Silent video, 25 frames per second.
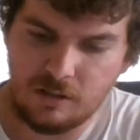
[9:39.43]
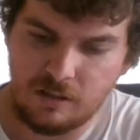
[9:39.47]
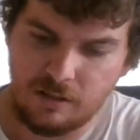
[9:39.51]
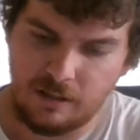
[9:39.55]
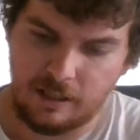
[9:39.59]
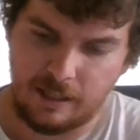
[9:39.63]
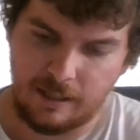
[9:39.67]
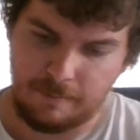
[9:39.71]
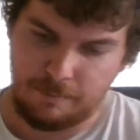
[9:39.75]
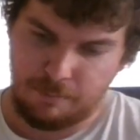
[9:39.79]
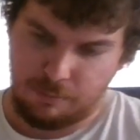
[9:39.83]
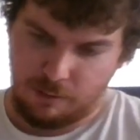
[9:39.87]

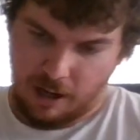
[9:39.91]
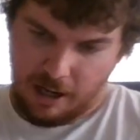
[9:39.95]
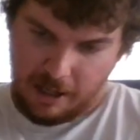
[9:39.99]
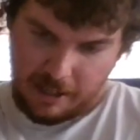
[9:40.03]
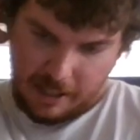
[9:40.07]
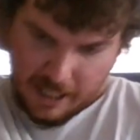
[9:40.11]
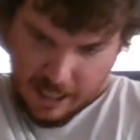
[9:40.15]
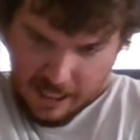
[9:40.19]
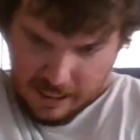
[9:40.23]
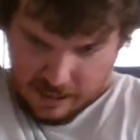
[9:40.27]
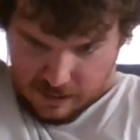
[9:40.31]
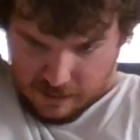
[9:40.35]
like
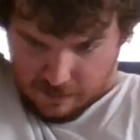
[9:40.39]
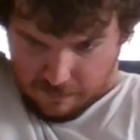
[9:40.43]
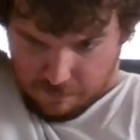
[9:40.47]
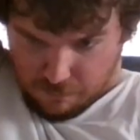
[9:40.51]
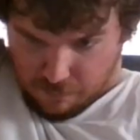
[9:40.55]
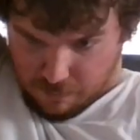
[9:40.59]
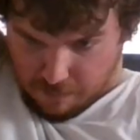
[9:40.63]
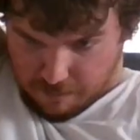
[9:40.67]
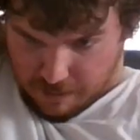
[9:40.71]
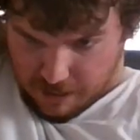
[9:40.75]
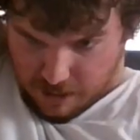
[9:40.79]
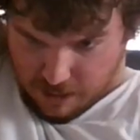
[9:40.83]
Broadcasting
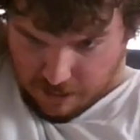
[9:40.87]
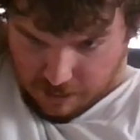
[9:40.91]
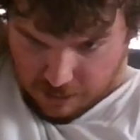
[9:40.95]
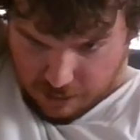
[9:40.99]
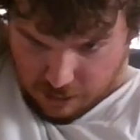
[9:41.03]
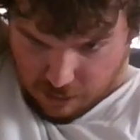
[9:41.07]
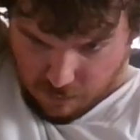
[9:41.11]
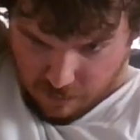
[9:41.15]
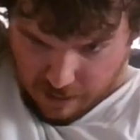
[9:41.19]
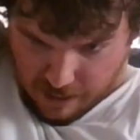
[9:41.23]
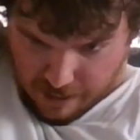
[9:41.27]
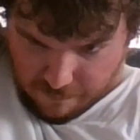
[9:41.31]
From Beyond the
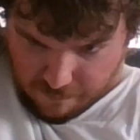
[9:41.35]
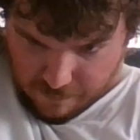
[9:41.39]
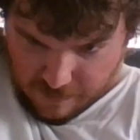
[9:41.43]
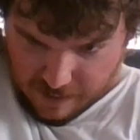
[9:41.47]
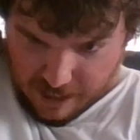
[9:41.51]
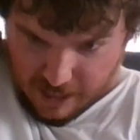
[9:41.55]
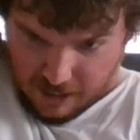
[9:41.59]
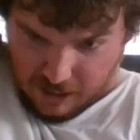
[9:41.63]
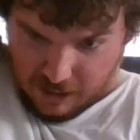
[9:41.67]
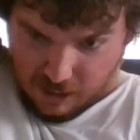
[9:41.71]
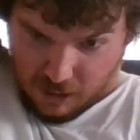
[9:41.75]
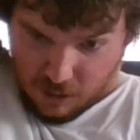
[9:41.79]
Grave,
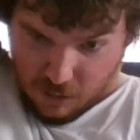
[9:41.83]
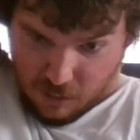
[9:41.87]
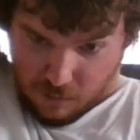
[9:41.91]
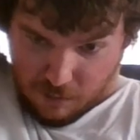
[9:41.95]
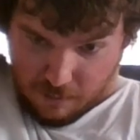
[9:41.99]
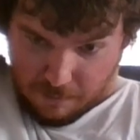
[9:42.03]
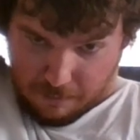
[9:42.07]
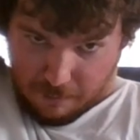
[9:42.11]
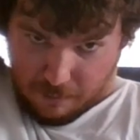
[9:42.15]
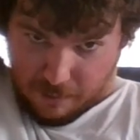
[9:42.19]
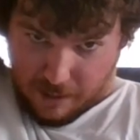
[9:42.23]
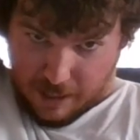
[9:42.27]
Death
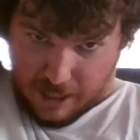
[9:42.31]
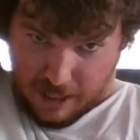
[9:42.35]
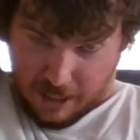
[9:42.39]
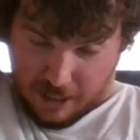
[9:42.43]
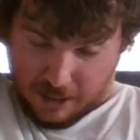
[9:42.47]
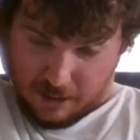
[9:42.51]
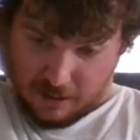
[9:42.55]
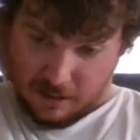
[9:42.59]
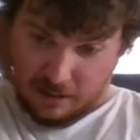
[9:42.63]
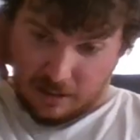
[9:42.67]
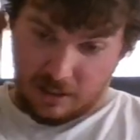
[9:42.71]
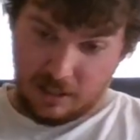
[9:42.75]

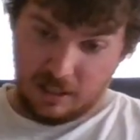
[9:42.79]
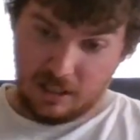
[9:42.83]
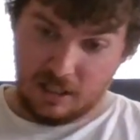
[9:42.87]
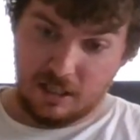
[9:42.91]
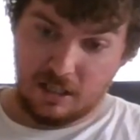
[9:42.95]
Incorporated,